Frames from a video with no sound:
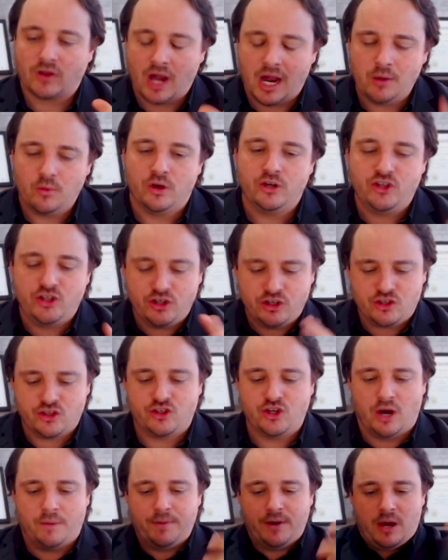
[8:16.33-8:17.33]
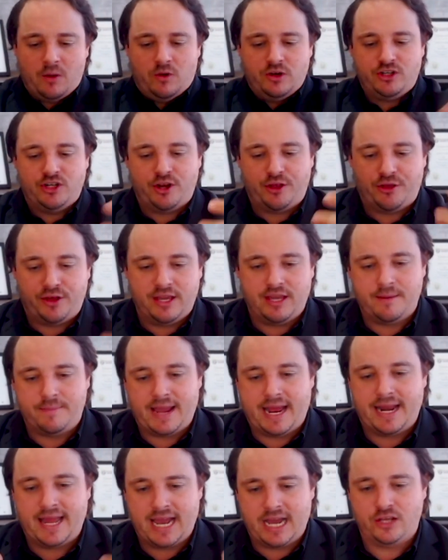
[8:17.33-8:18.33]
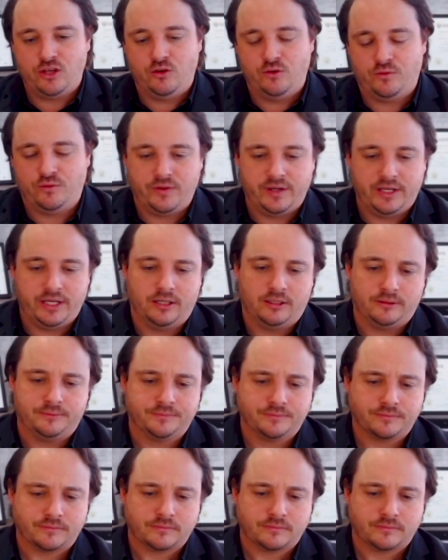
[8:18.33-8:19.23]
I want you to stop and I want you to think about how you feel